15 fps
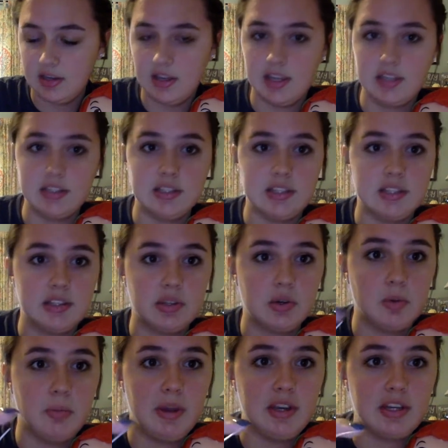is this
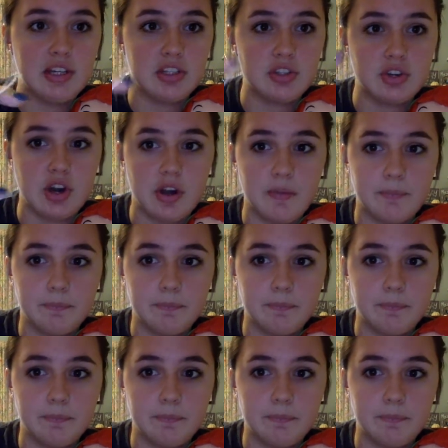little bendy straw.